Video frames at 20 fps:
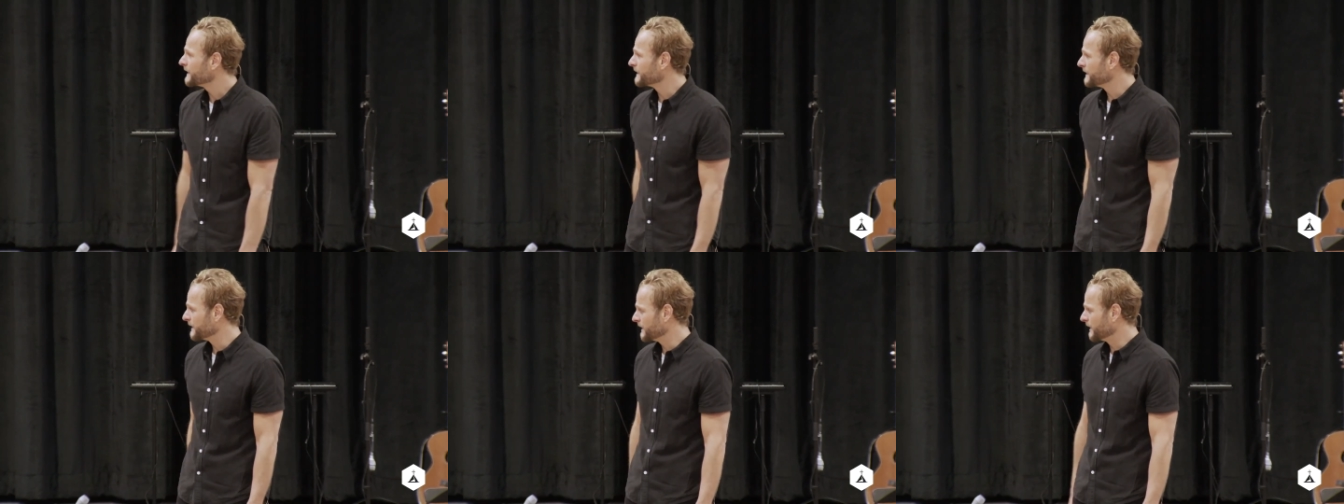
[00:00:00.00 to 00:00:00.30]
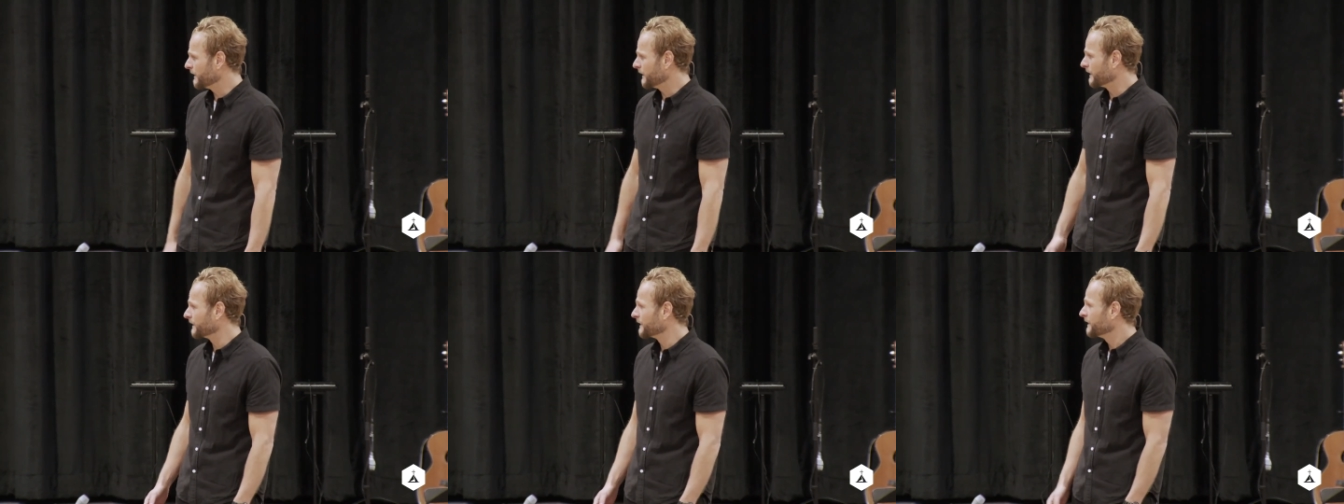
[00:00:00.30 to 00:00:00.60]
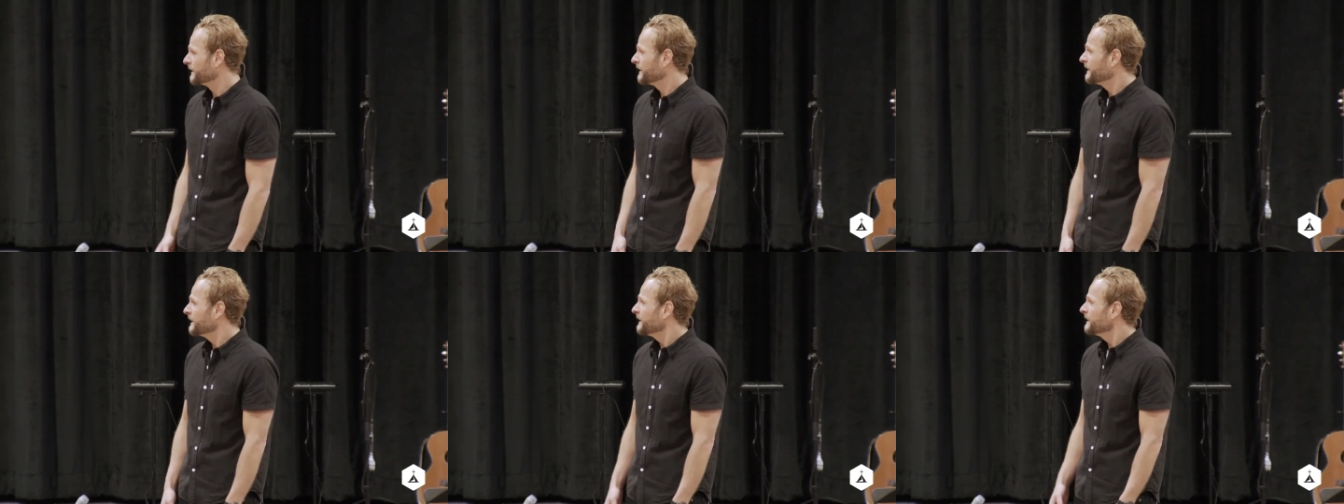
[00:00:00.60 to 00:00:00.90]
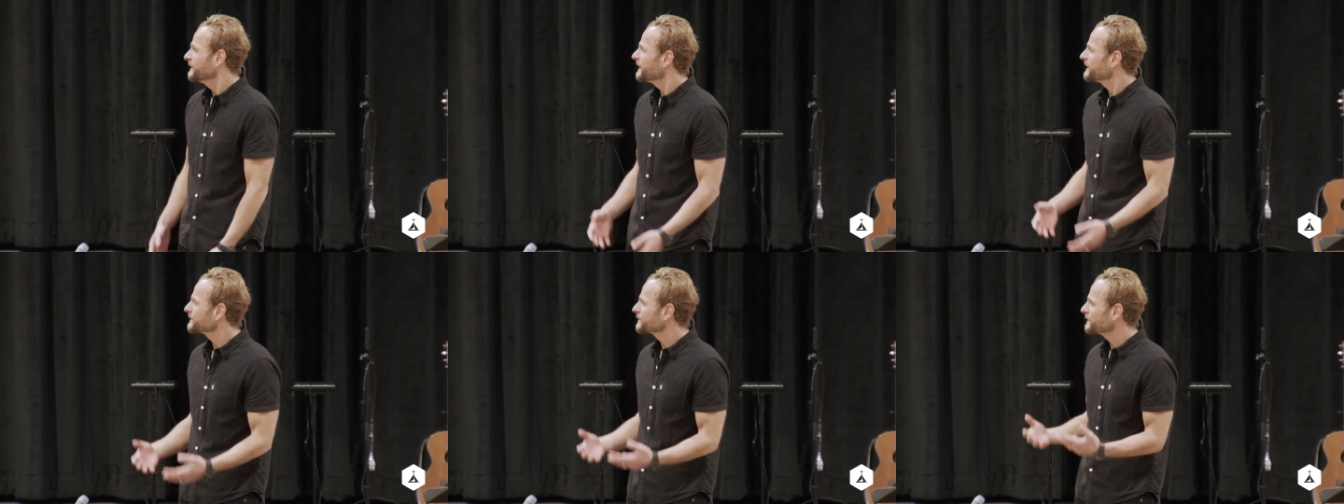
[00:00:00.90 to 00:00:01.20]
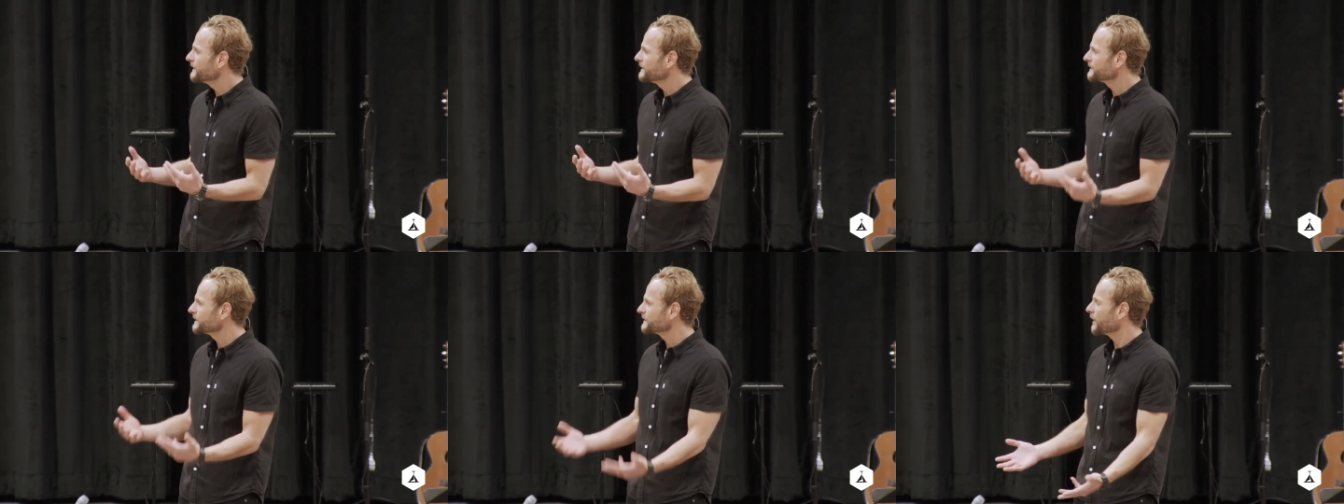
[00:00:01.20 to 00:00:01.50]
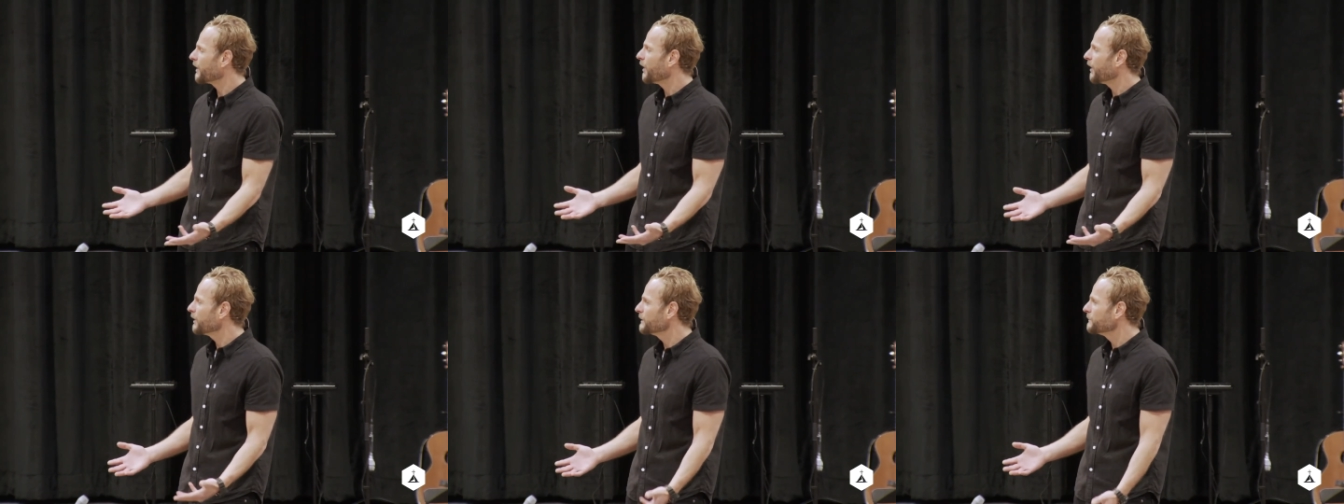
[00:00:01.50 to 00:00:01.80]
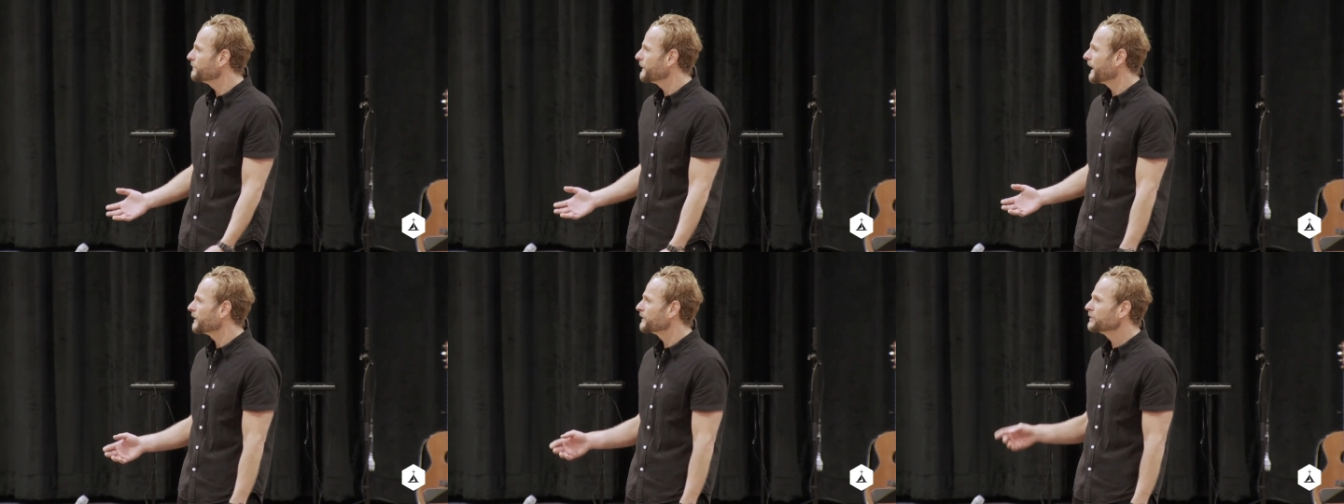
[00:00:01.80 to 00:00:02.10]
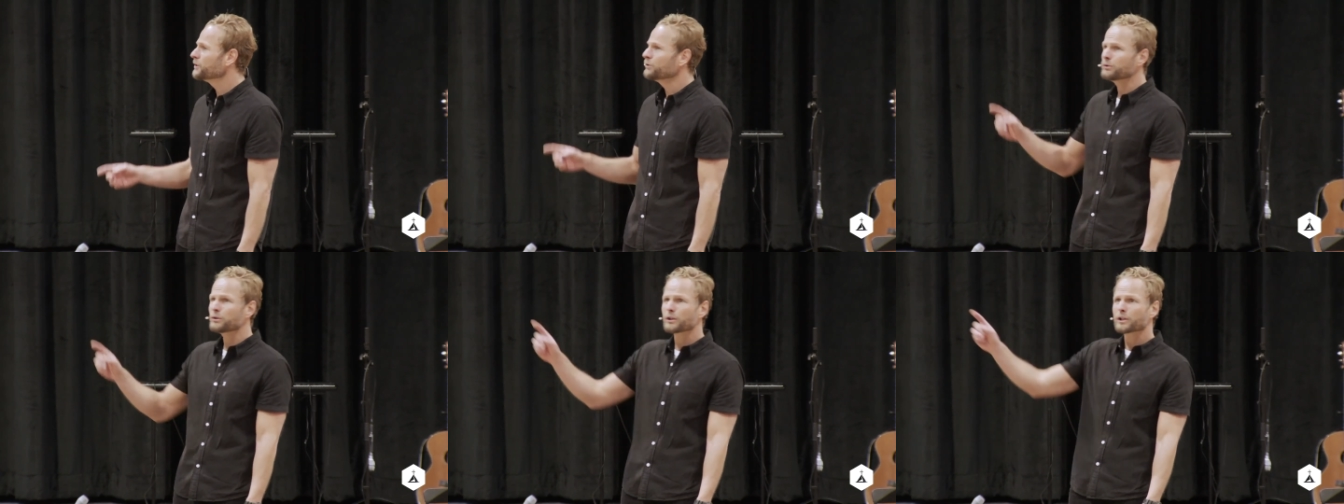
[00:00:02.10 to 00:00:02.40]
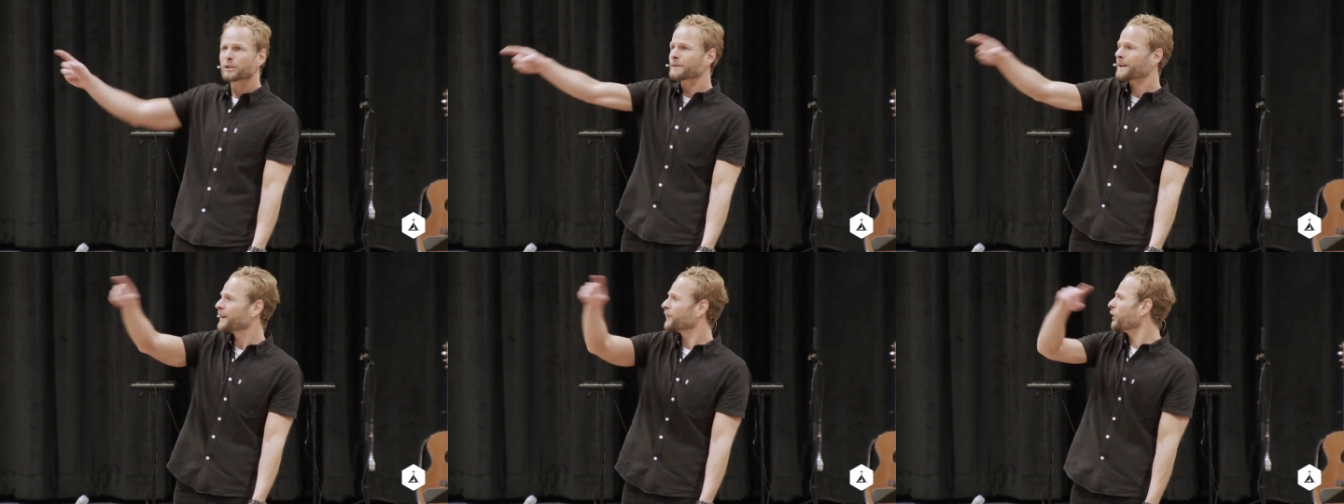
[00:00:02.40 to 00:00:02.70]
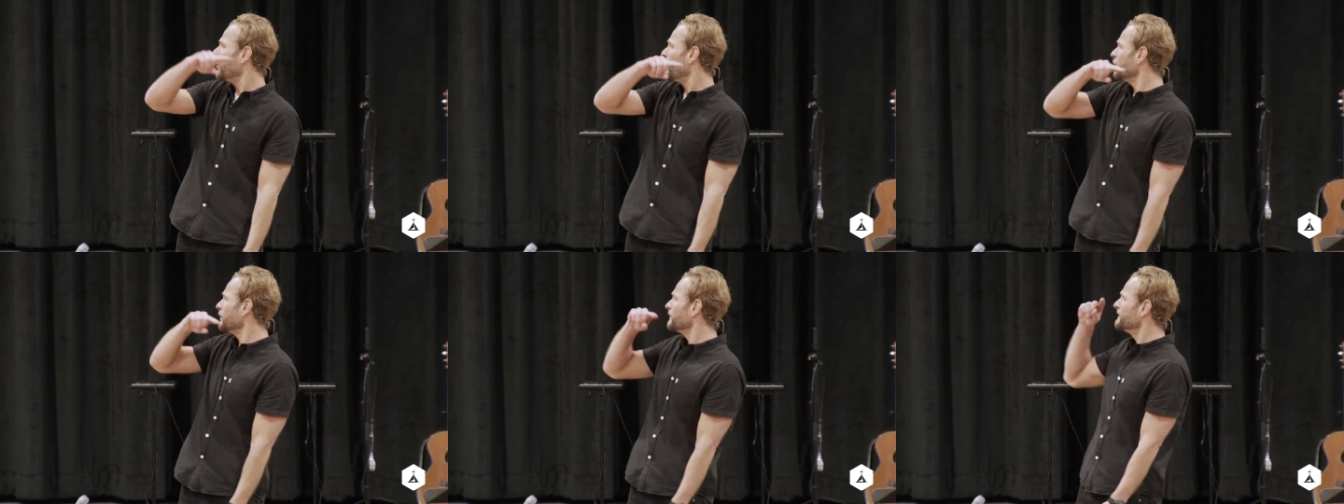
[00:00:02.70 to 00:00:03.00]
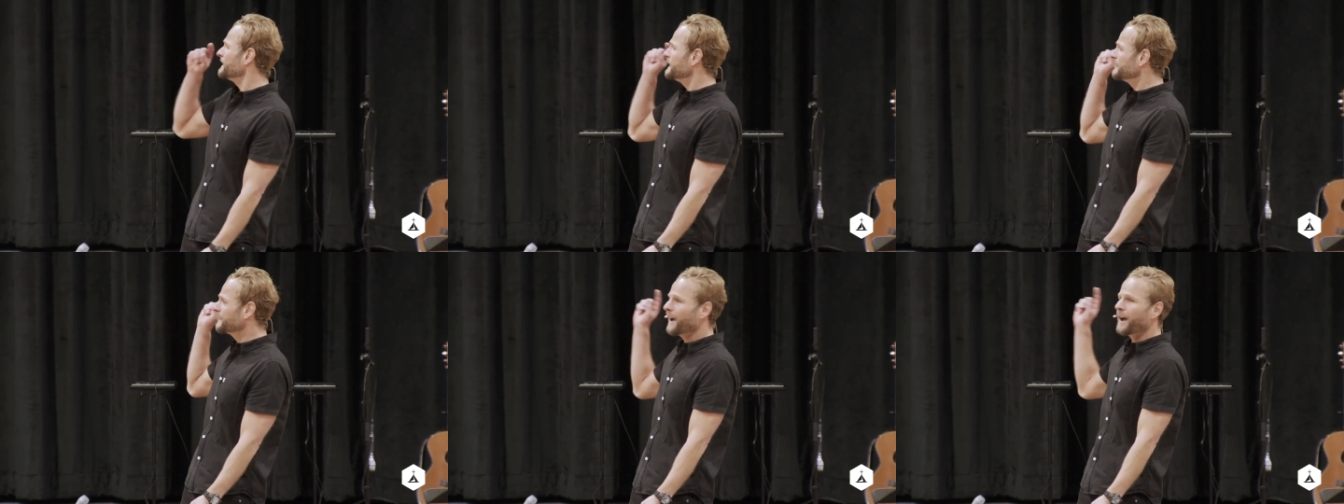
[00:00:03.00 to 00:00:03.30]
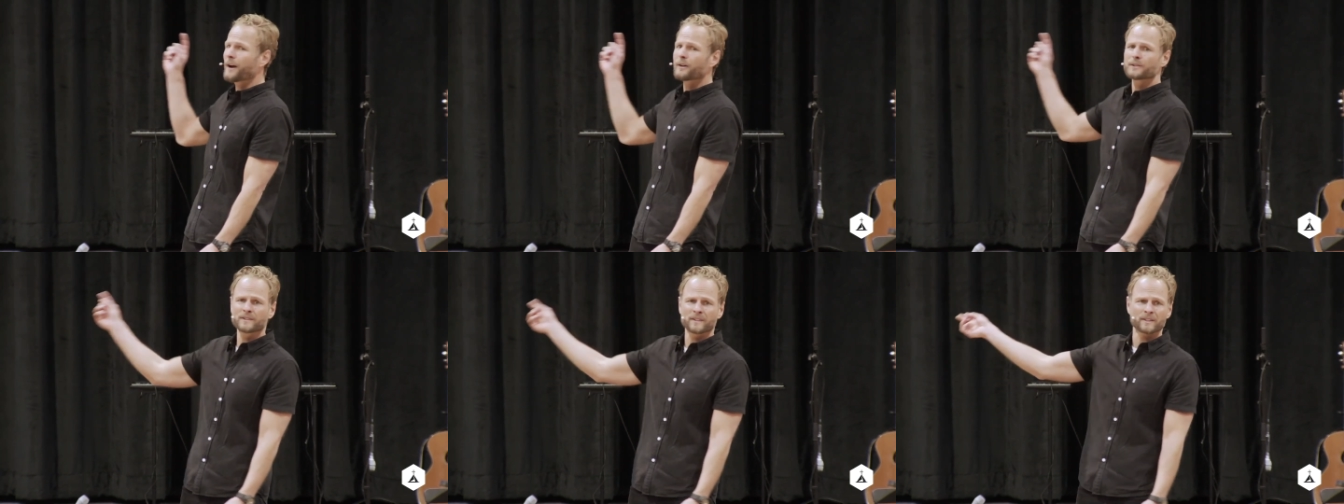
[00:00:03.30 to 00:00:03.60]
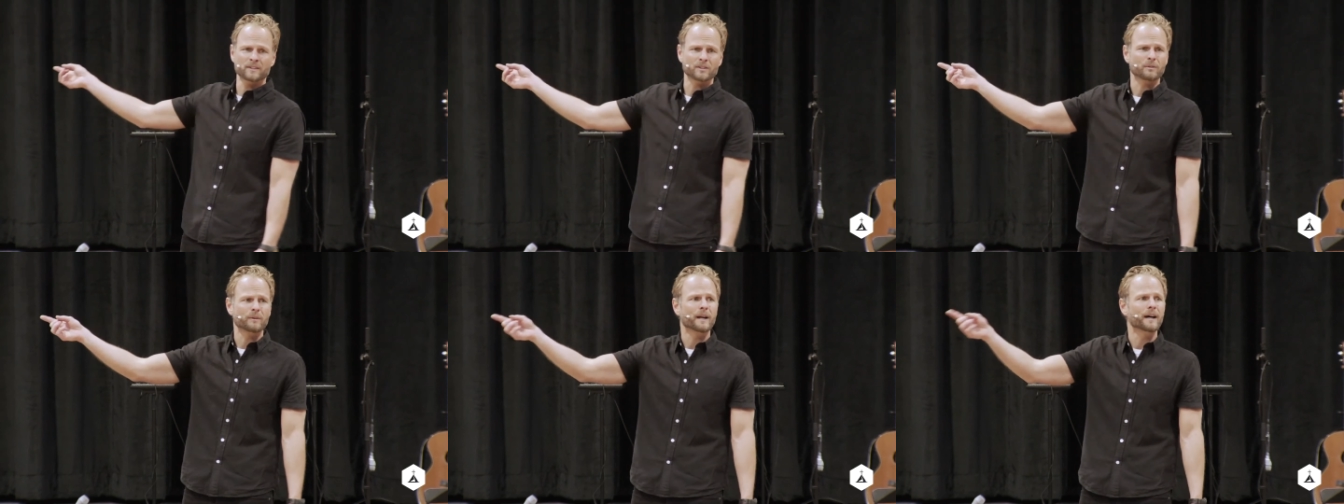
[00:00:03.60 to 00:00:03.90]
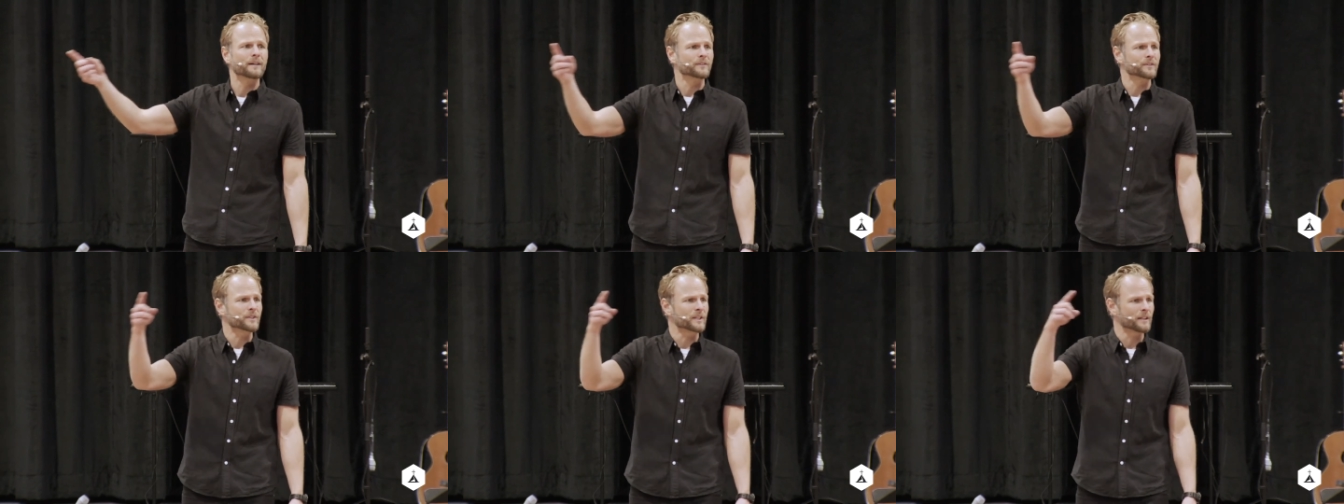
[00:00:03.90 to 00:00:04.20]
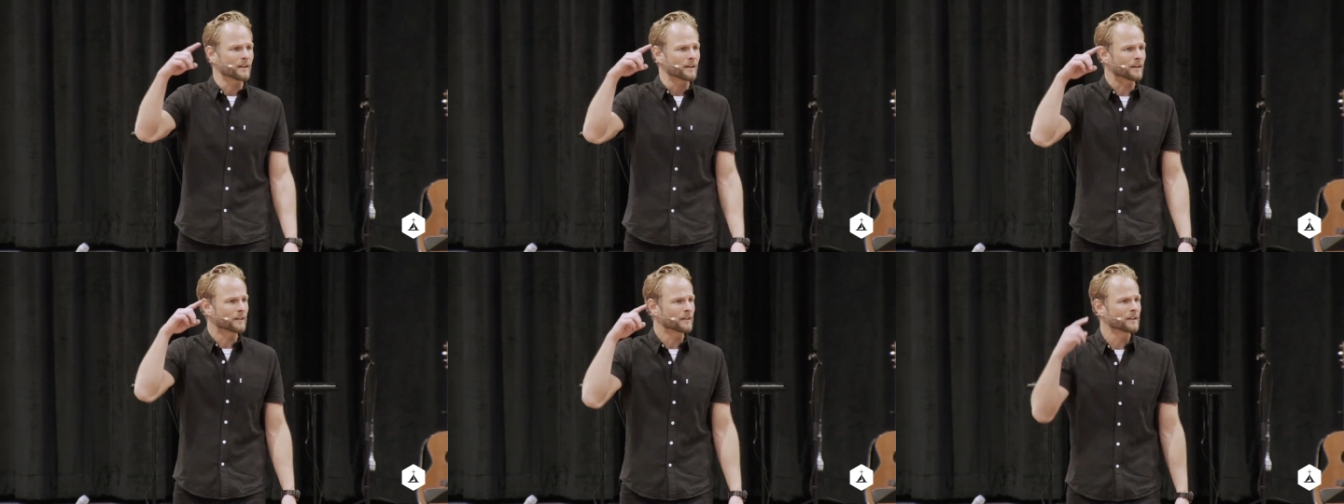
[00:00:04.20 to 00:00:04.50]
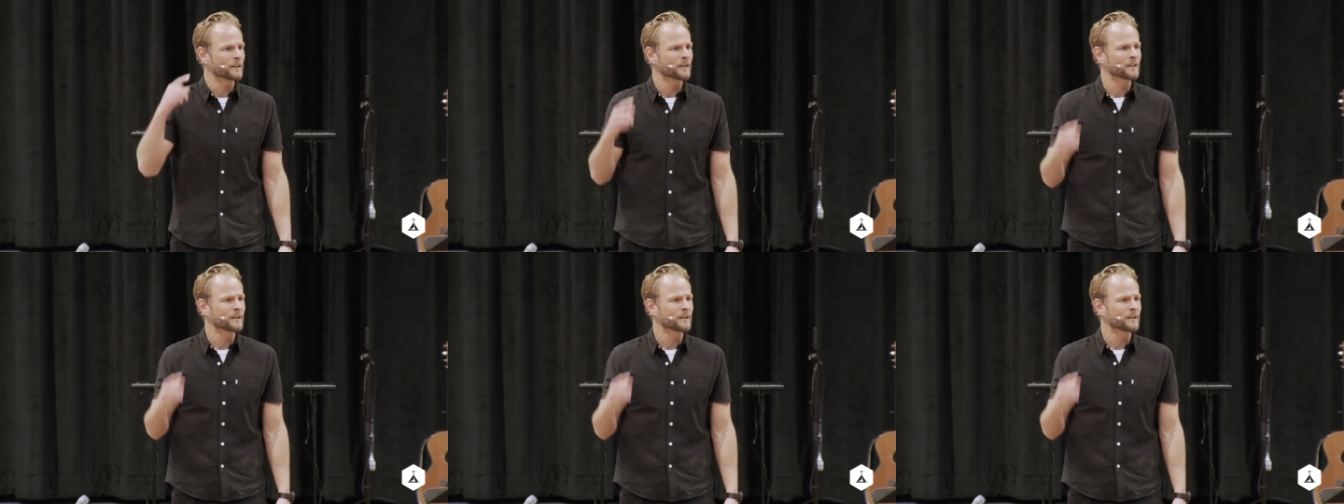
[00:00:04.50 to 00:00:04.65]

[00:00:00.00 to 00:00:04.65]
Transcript: here. That's what this is all about. And you look around all of these houses around here,